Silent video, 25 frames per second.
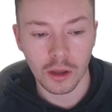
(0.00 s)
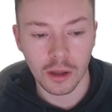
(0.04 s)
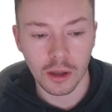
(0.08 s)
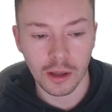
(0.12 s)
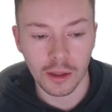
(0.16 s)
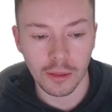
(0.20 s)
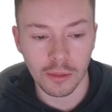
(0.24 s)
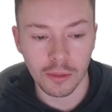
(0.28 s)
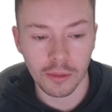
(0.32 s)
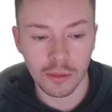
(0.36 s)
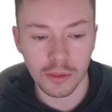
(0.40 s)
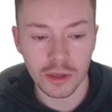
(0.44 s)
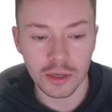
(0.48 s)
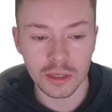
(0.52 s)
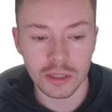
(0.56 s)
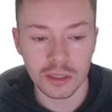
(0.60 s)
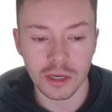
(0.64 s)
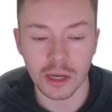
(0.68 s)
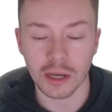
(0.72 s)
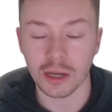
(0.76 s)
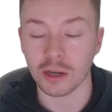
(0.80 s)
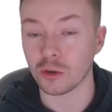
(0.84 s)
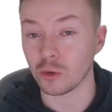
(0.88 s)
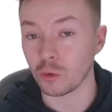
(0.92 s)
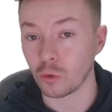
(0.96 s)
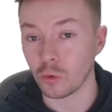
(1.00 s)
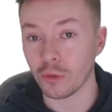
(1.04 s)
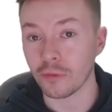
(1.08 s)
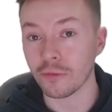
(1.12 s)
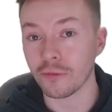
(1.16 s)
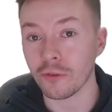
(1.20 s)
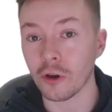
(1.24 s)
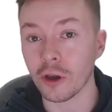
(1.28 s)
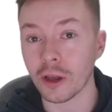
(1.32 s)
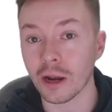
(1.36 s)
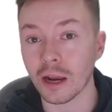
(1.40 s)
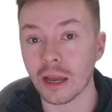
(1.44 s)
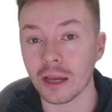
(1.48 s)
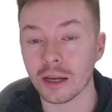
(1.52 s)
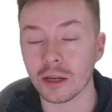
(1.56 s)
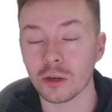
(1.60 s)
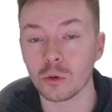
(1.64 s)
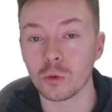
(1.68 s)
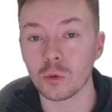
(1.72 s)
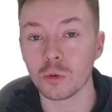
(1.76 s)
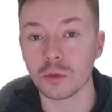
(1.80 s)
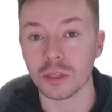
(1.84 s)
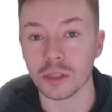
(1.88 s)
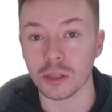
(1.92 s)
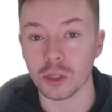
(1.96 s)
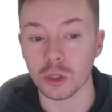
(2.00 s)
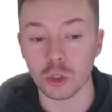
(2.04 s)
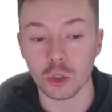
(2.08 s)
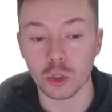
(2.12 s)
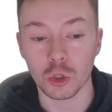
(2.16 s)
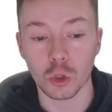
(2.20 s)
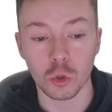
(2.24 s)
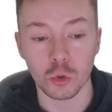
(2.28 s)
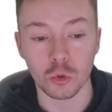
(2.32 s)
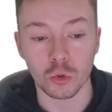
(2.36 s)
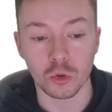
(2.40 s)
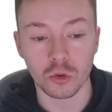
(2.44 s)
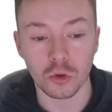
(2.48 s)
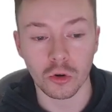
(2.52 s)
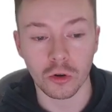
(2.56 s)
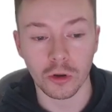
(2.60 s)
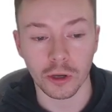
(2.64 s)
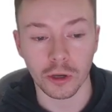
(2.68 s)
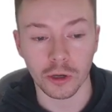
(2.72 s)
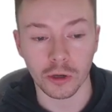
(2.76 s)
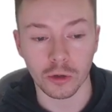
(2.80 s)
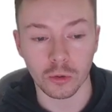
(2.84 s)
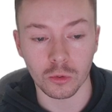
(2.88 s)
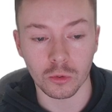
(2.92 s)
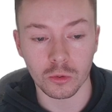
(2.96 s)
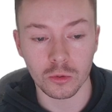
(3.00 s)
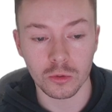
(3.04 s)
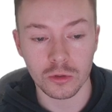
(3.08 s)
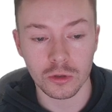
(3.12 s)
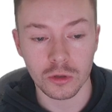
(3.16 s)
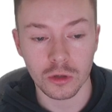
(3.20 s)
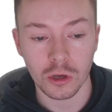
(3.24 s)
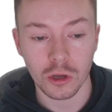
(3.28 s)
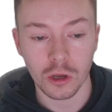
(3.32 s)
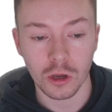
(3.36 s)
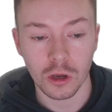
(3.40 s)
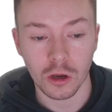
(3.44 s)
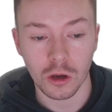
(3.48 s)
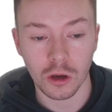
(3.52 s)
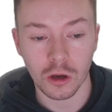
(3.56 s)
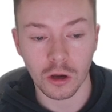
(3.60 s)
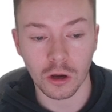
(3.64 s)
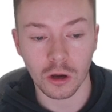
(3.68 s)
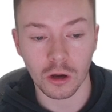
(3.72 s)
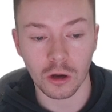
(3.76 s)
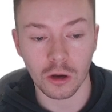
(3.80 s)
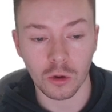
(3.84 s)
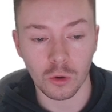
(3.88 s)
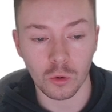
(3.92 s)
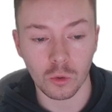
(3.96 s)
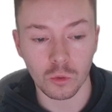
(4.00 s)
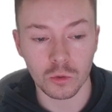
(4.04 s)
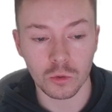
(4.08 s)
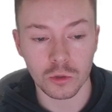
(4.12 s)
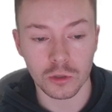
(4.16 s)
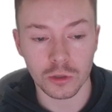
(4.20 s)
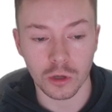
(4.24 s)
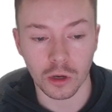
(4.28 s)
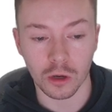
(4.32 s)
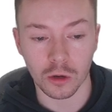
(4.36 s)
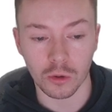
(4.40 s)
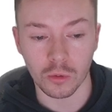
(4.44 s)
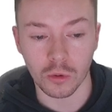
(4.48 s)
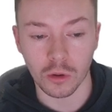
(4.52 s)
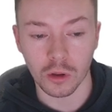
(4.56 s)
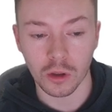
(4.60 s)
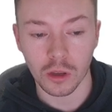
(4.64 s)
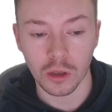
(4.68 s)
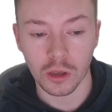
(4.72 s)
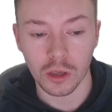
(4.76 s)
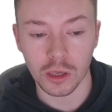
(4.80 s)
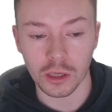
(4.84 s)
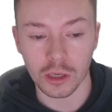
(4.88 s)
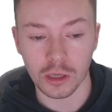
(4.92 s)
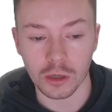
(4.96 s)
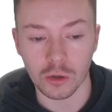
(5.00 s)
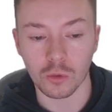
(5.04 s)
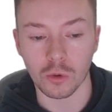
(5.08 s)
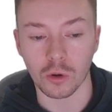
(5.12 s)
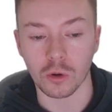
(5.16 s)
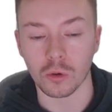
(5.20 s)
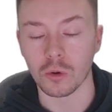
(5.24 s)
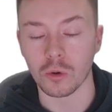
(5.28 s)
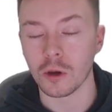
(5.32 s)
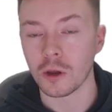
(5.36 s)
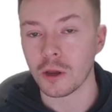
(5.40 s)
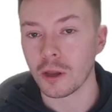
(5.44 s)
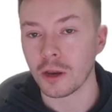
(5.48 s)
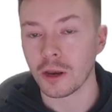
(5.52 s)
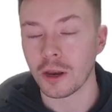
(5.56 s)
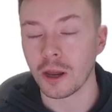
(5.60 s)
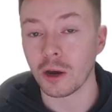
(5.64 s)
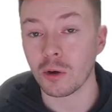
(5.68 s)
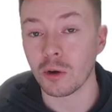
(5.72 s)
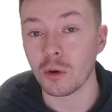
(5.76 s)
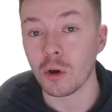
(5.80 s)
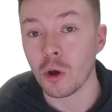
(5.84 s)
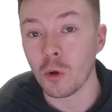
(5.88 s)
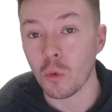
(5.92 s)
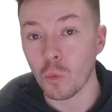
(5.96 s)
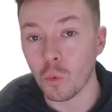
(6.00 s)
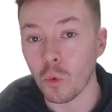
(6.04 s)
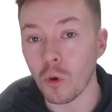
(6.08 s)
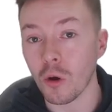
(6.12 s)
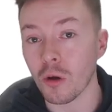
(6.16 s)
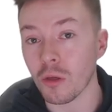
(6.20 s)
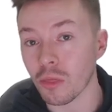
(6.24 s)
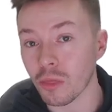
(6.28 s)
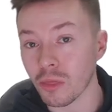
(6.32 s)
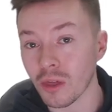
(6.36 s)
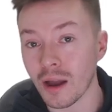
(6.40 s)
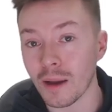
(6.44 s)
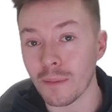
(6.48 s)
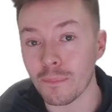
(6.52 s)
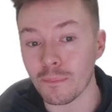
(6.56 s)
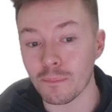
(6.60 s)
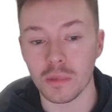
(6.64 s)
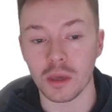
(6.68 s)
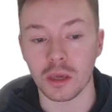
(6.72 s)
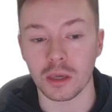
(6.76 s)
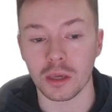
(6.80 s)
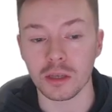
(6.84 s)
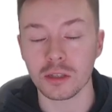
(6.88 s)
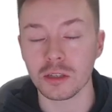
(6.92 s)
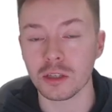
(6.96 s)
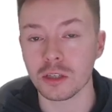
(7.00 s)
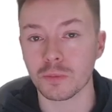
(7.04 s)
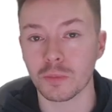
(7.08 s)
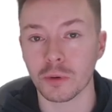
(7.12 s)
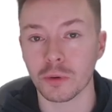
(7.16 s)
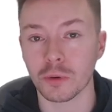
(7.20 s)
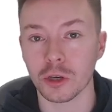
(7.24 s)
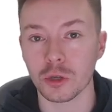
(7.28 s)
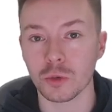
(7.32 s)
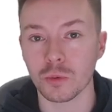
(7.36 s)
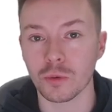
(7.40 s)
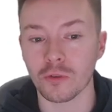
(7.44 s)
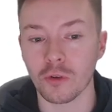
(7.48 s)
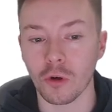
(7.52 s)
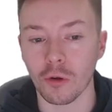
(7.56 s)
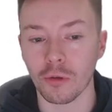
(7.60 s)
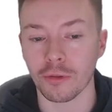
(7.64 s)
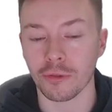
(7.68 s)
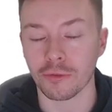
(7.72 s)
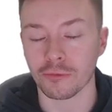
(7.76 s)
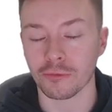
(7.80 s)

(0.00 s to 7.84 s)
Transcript: and this angle, the final angles in the two triangles, are also equal. Now, what that means, because we've got